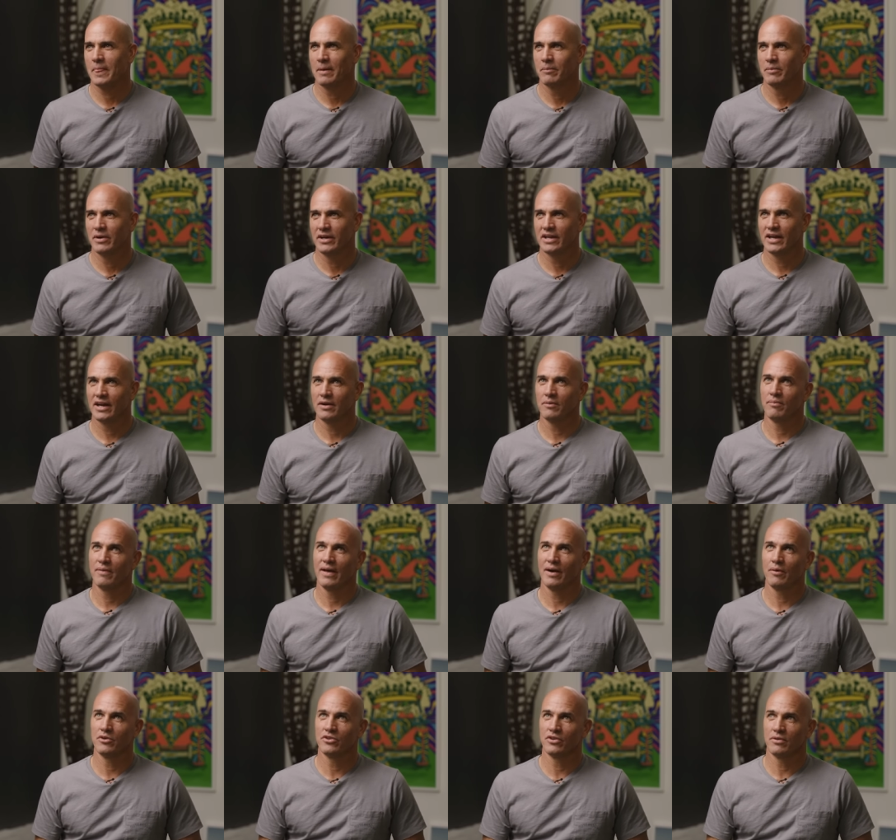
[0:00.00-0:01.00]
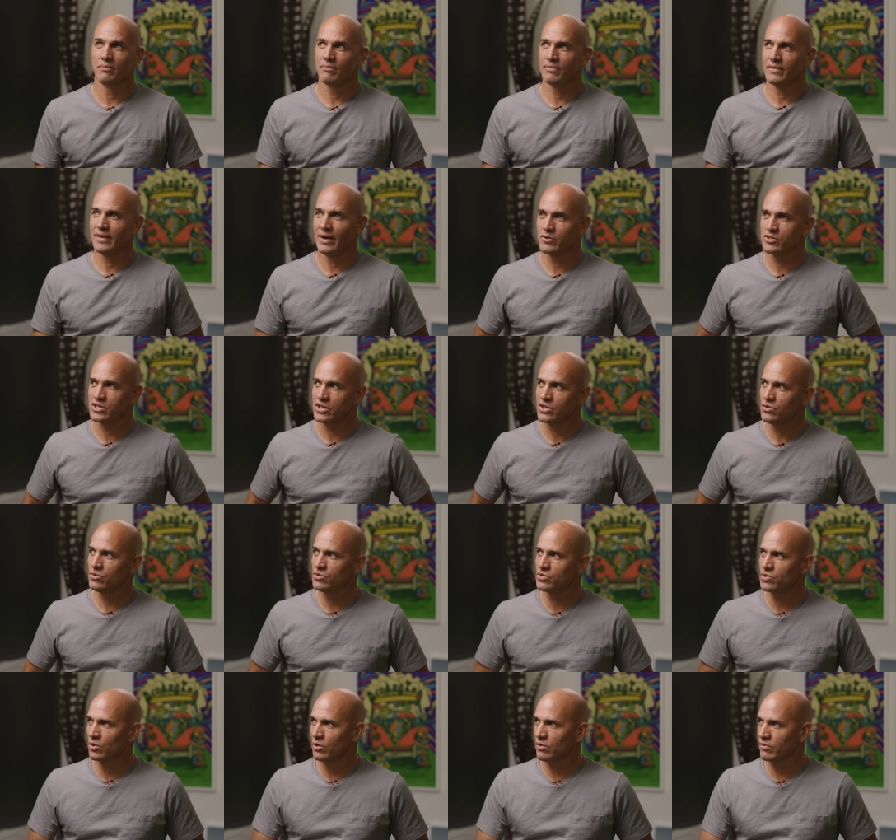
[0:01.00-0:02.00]
but yeah, that was a that was a
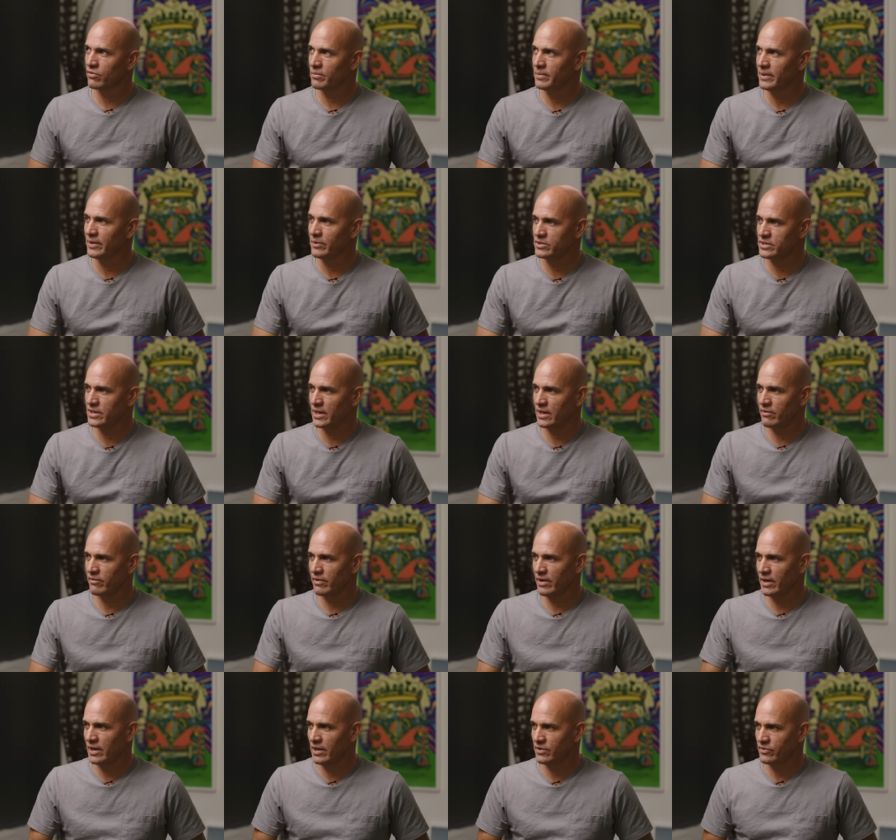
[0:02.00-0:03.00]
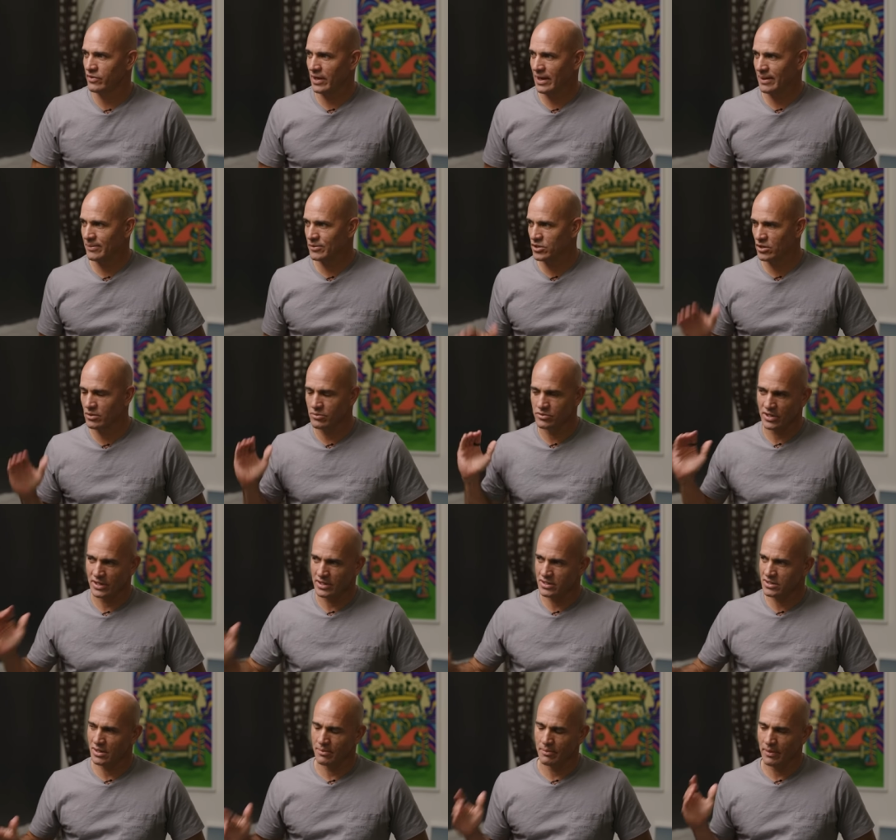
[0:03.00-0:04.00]
huge goal for me was that event as an amateur. It was
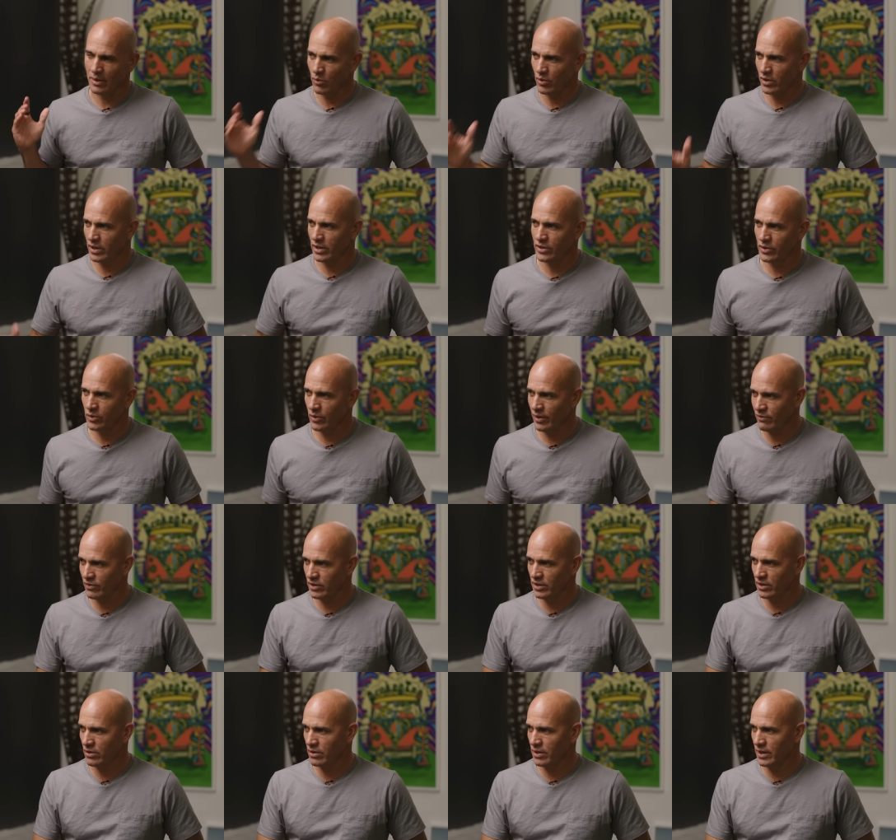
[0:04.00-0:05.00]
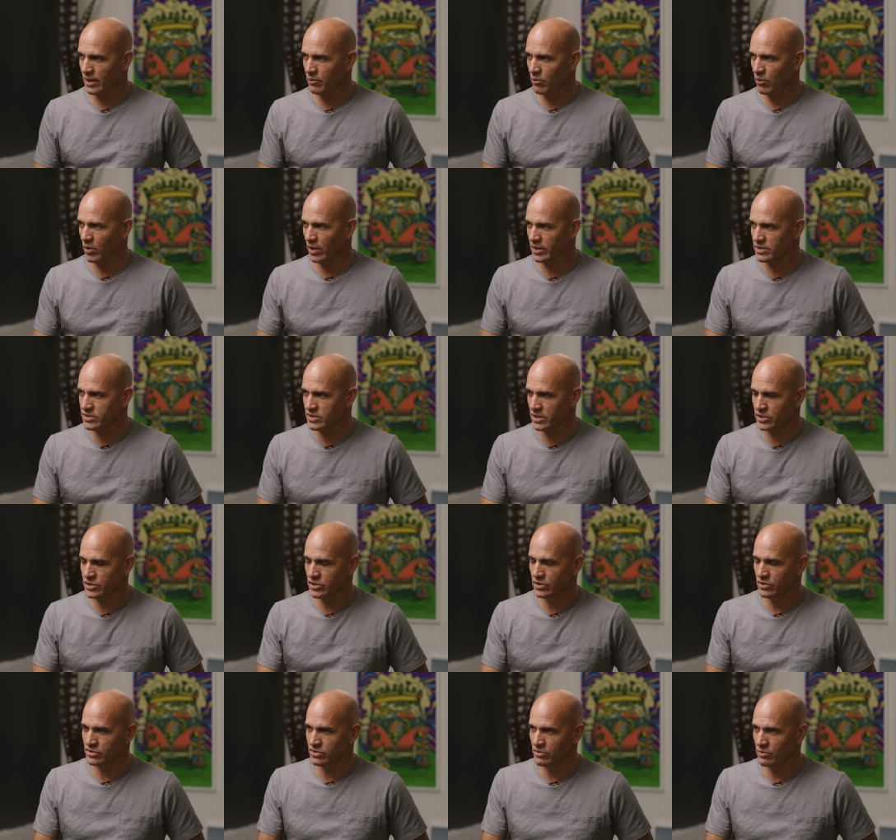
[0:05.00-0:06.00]
like something I wanted to do every year, and I won it six
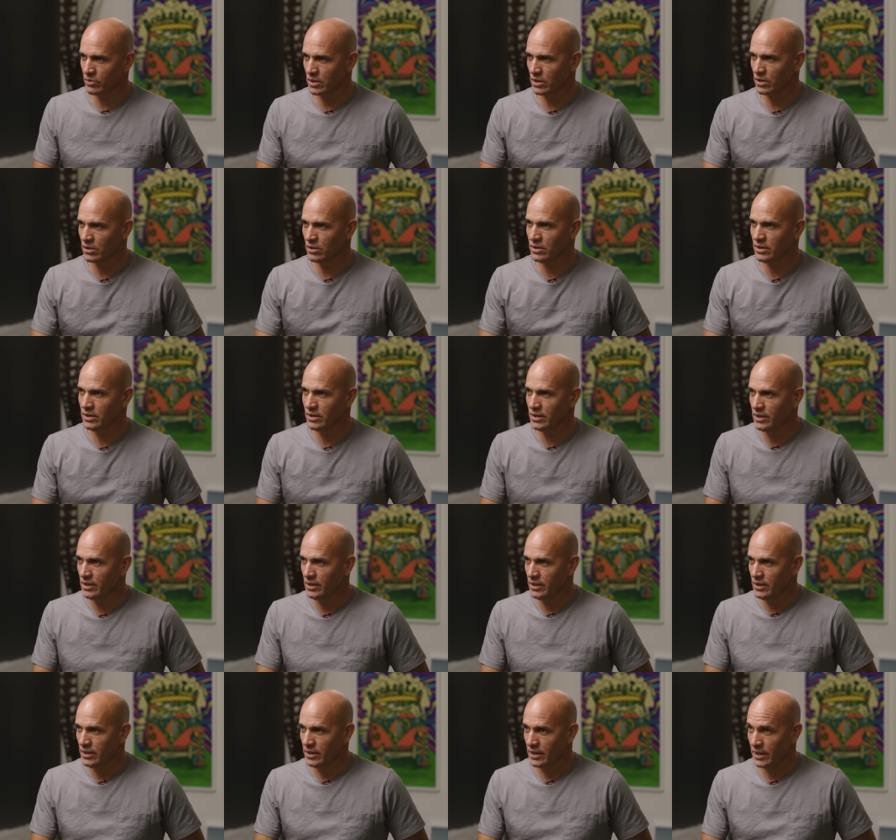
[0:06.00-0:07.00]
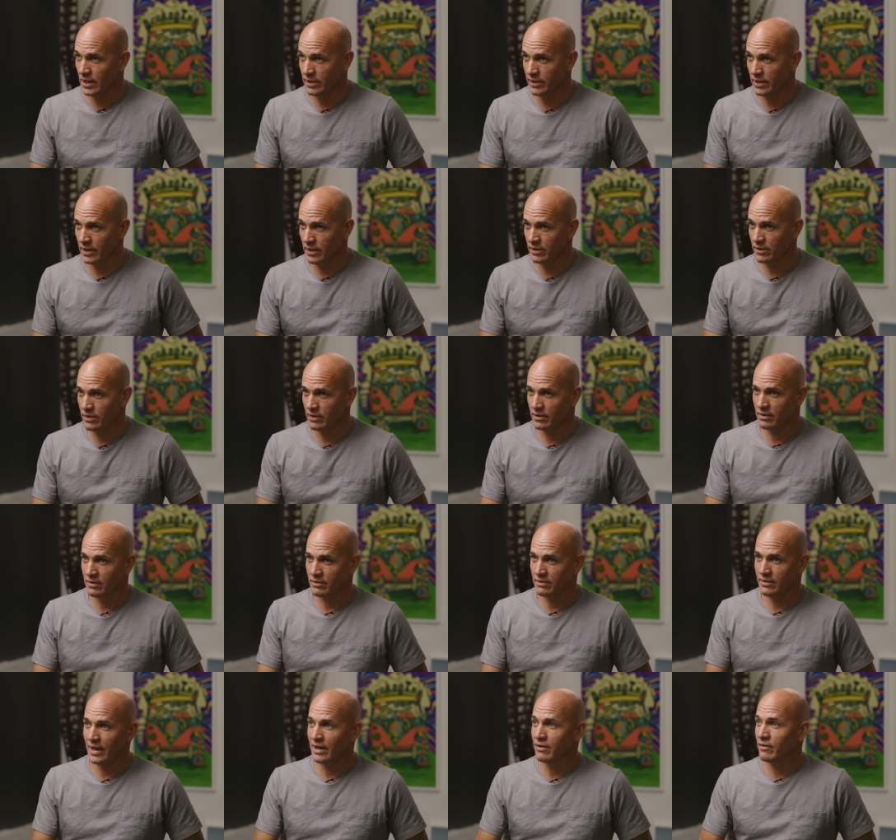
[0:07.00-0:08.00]
years in a row. And then
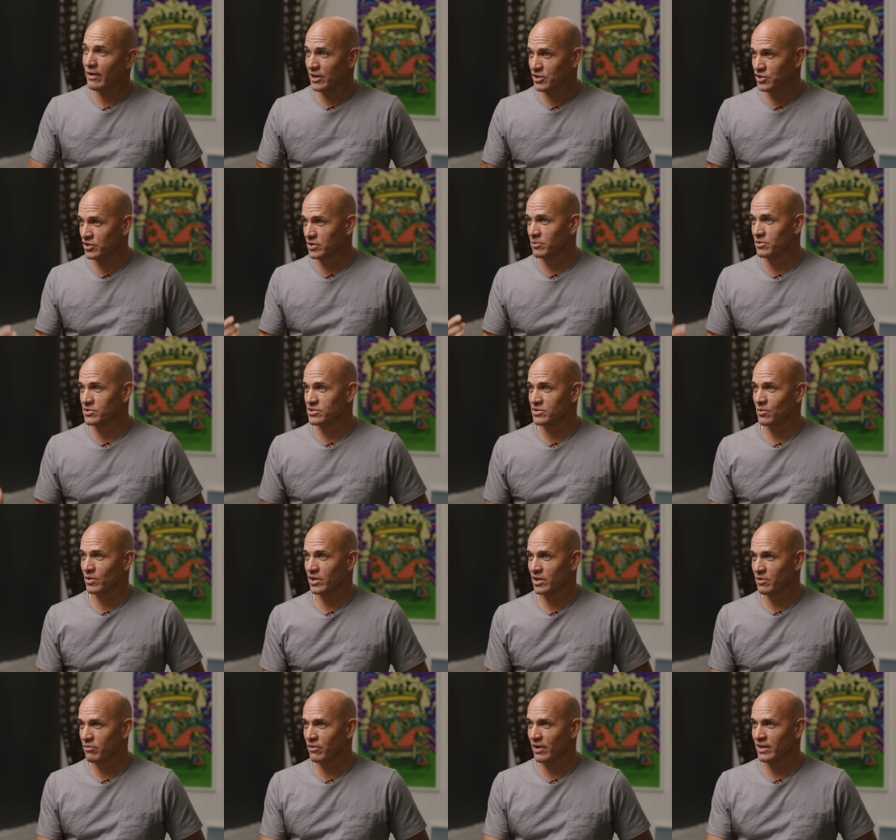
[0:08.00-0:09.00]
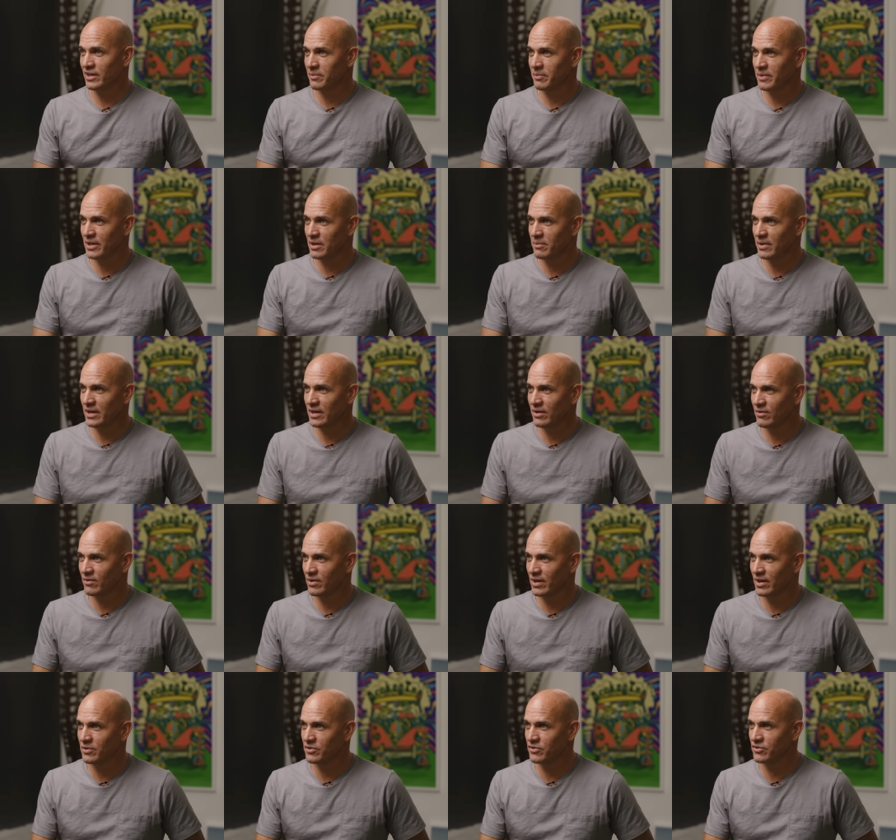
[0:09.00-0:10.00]
Dave actually was the one to finally beat me
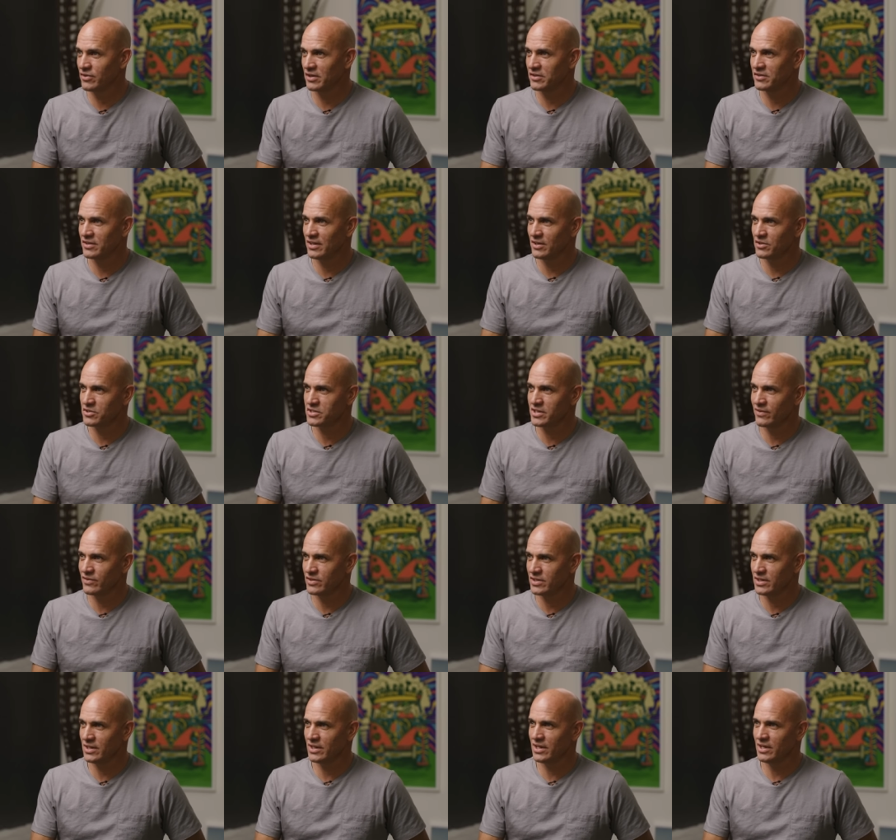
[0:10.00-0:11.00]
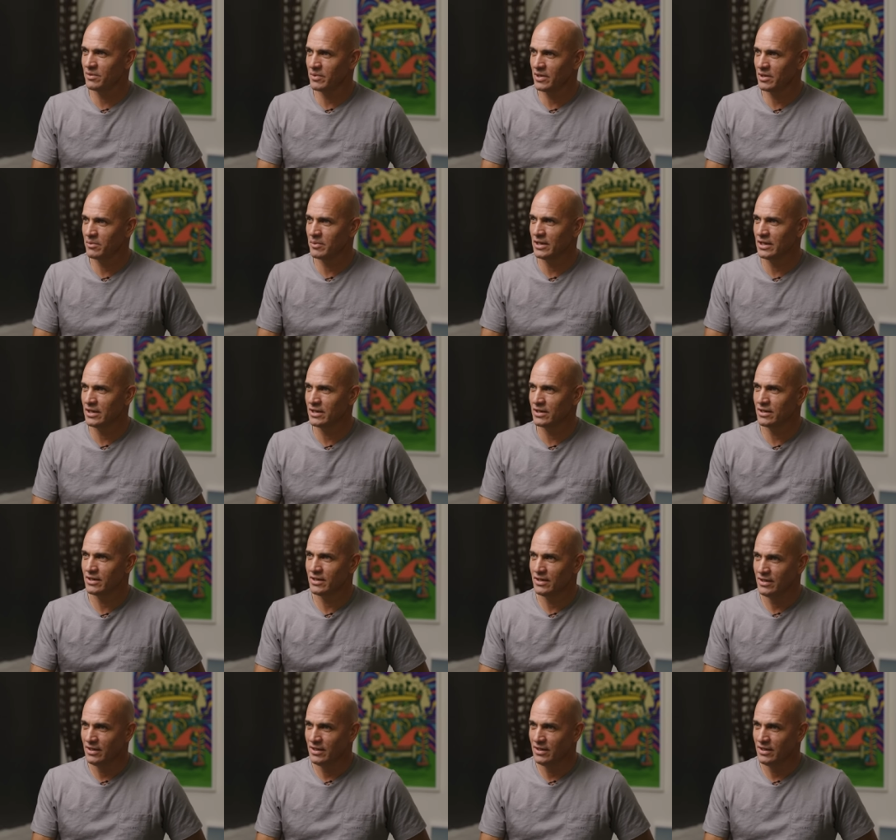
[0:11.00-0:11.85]
when I was 16 or 17. He beat me and